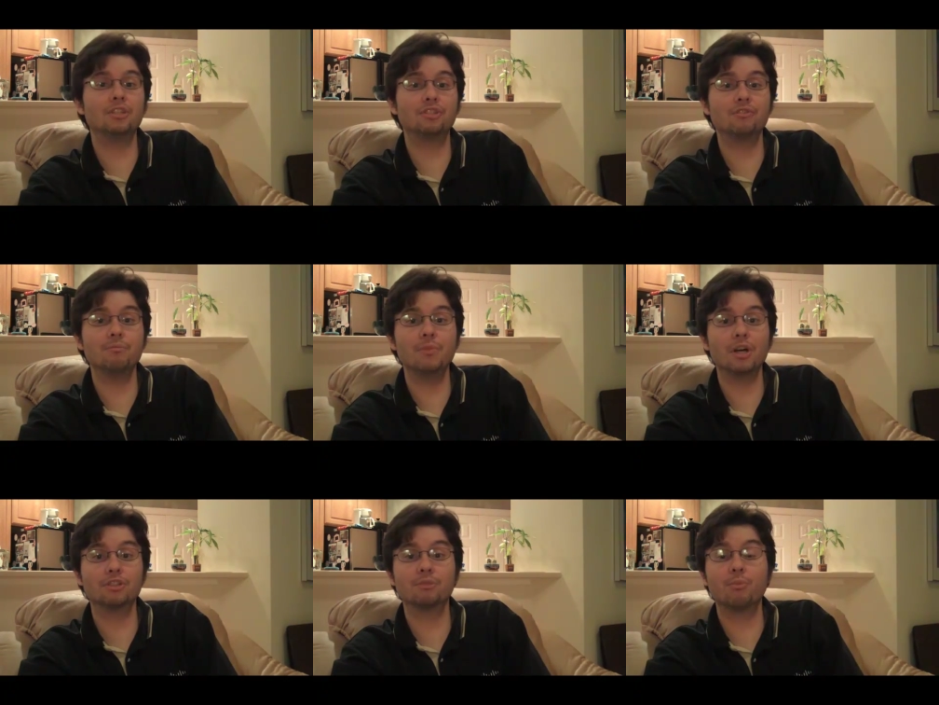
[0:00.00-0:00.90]
list of
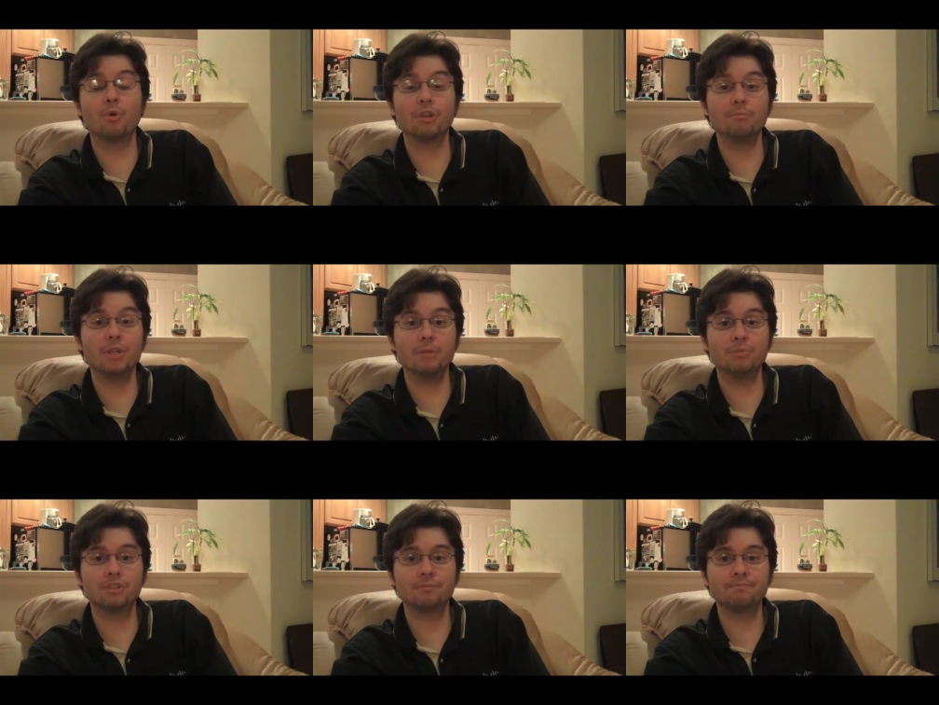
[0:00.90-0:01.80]
uh, supported
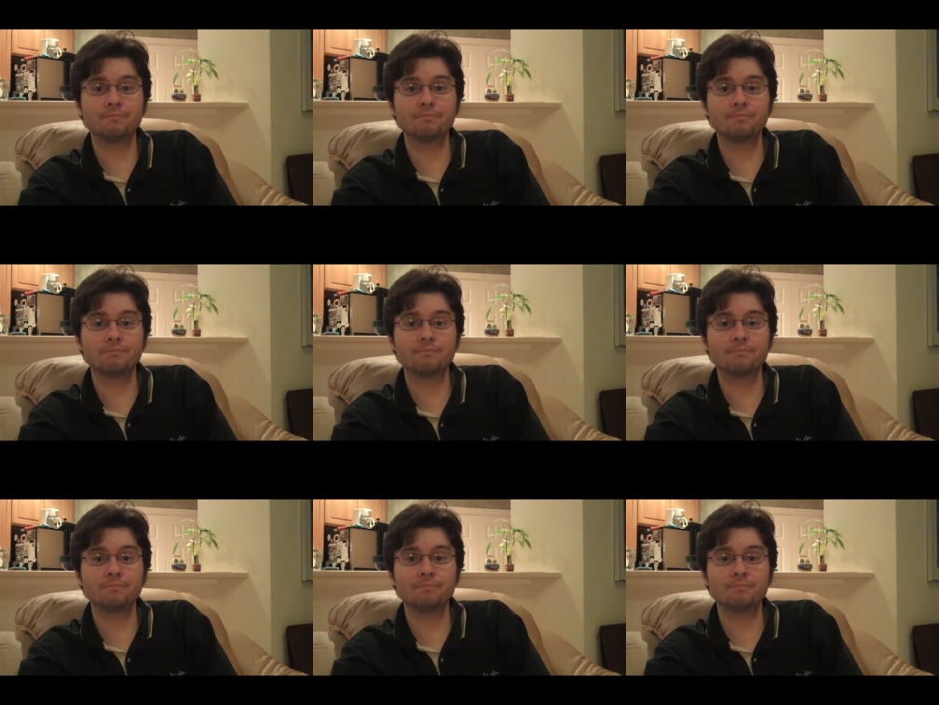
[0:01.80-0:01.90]
MIBs.